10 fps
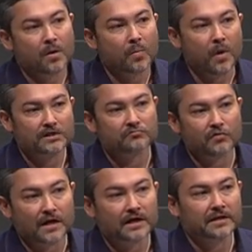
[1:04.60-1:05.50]
whilst
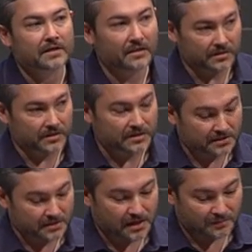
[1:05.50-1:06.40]
running
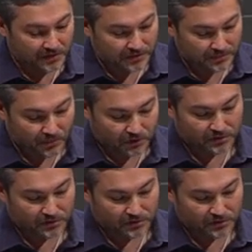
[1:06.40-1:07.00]
these projects.